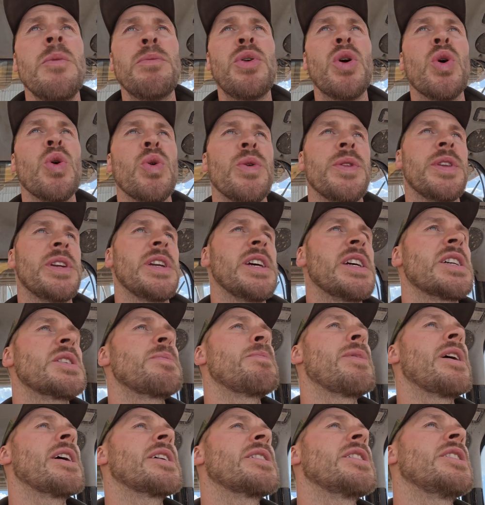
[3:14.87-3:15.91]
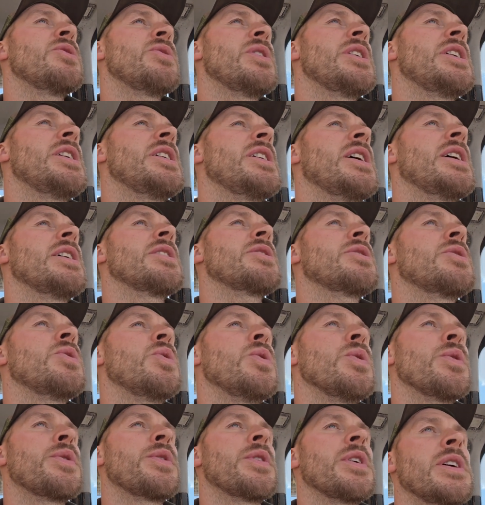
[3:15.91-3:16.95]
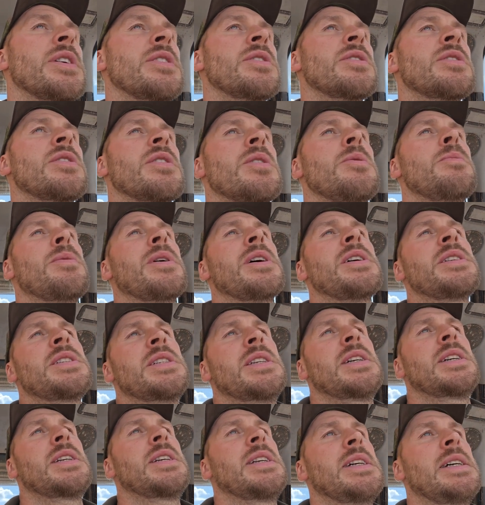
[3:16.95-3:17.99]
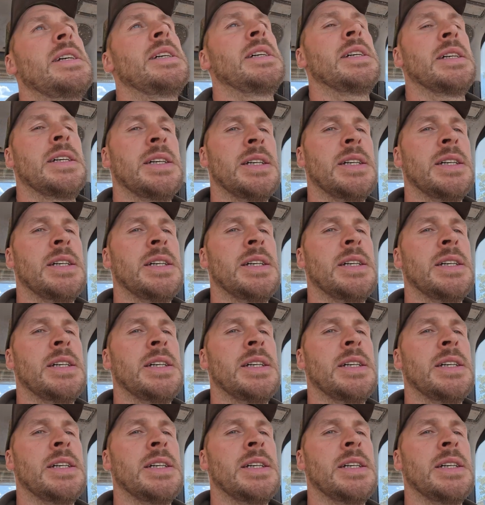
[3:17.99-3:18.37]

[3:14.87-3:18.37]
poorer than expected or any of that sort of thing. So basically